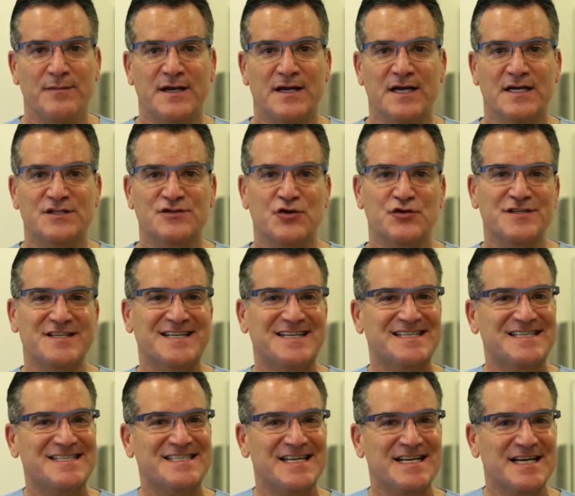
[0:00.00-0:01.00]
because there's an
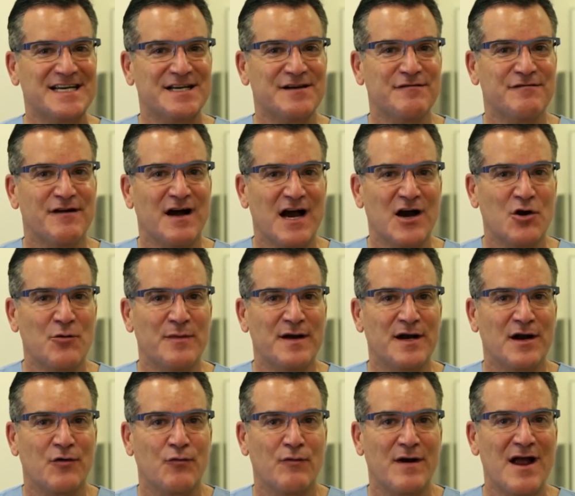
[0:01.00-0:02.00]
acidic
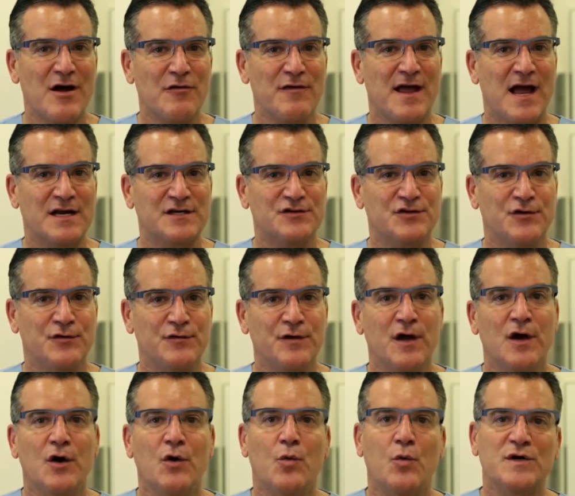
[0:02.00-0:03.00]
environment around that tooth
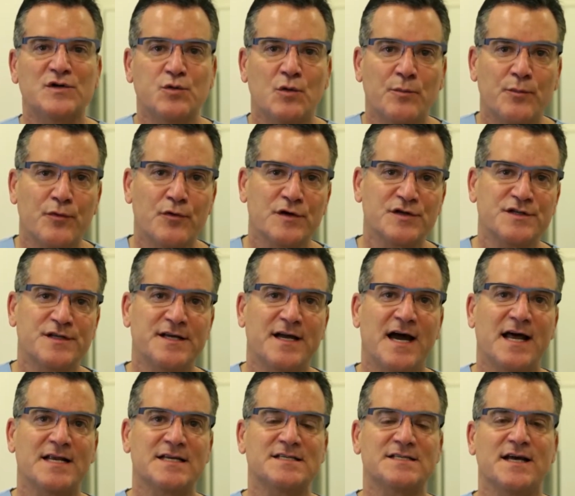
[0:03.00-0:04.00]
which will push the
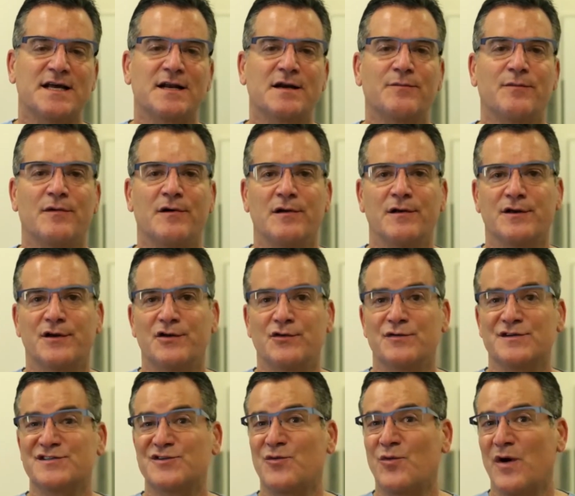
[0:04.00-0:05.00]
anesthetic
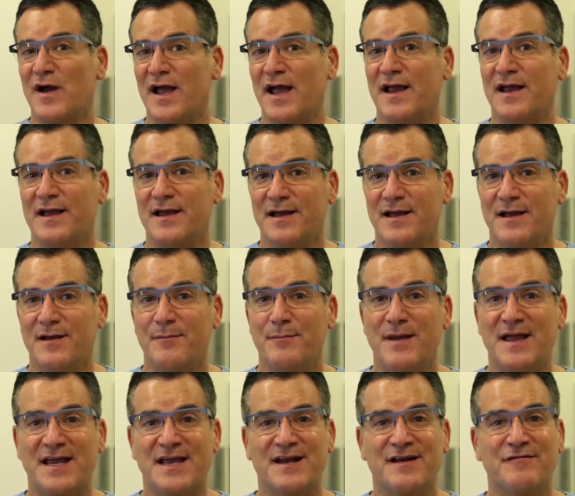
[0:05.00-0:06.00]
molecules away,
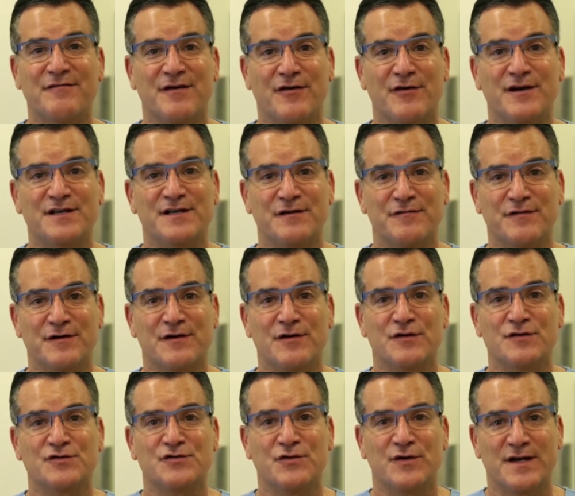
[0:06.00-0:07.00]
making it very
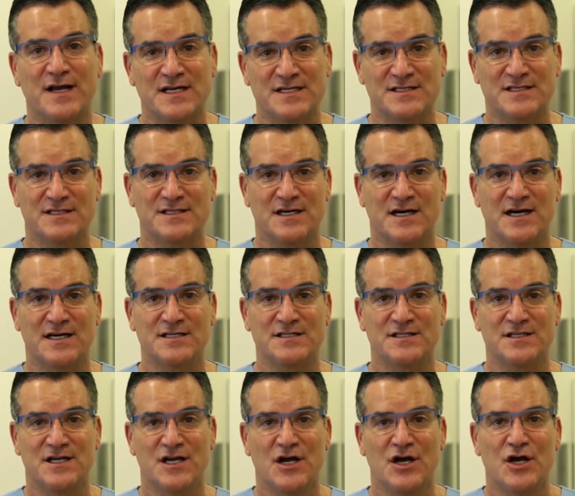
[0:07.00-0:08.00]
difficult to
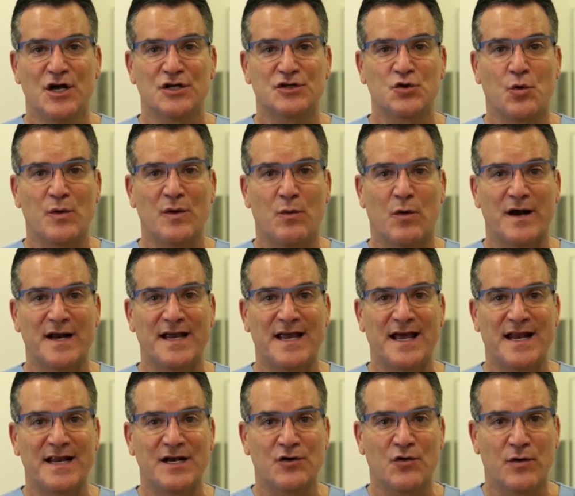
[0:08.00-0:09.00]
anesthetize. So we want to
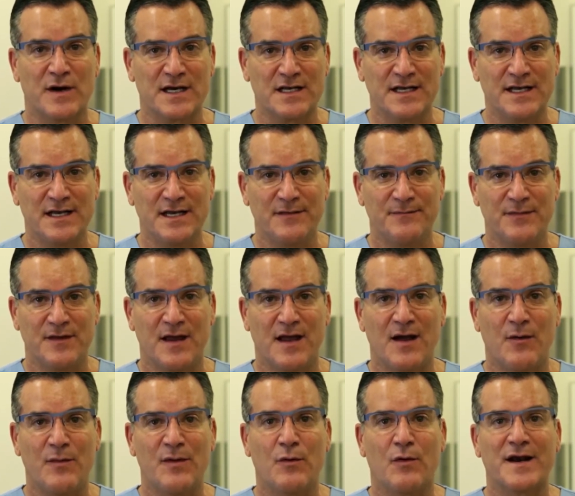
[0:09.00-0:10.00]
get in quickly
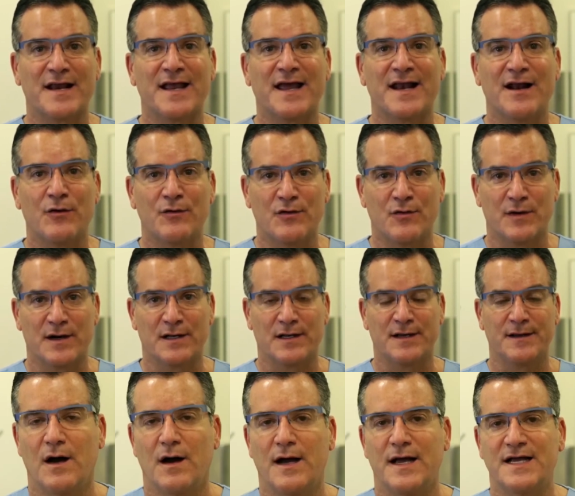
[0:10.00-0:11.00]
and we want to get out
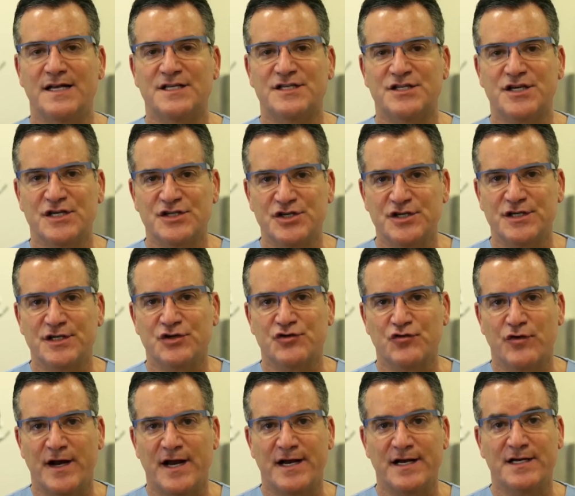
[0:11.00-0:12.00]
quickly. Incision and
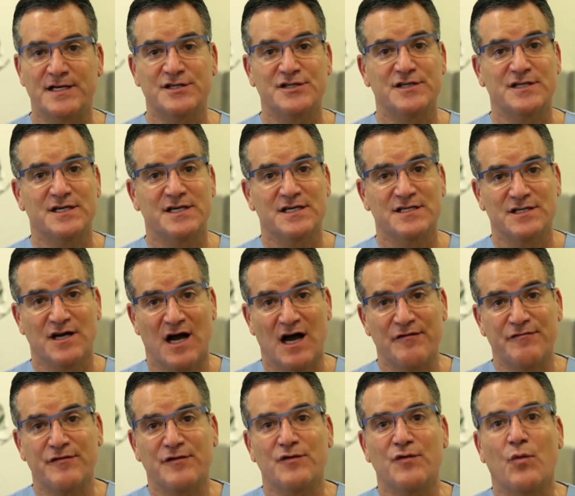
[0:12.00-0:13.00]
drainage is
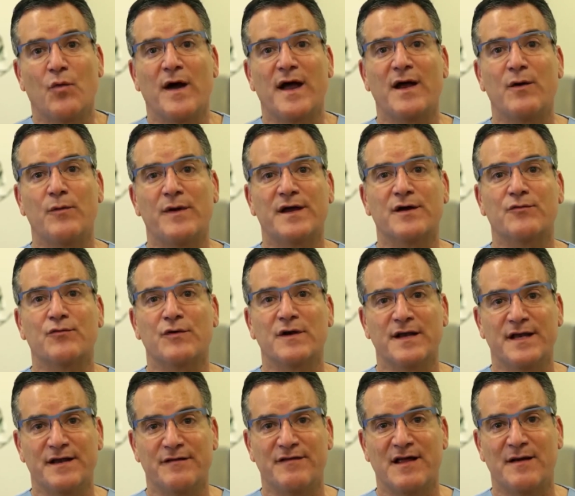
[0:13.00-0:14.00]
often the way we can
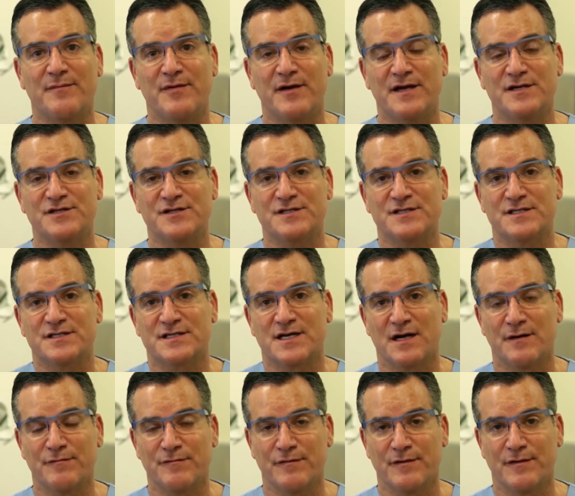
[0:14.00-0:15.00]
relieve that patient's
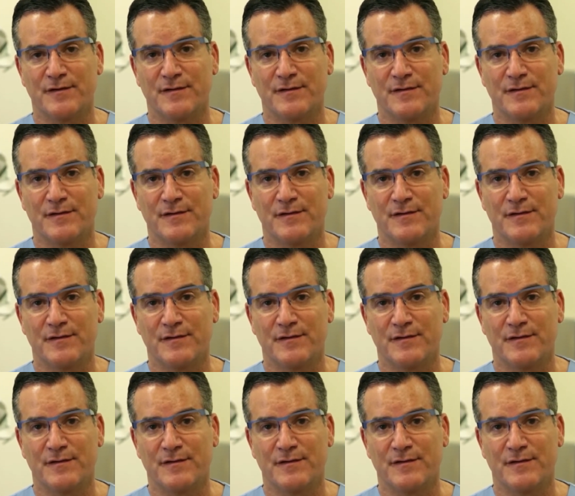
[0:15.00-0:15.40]
discomfort.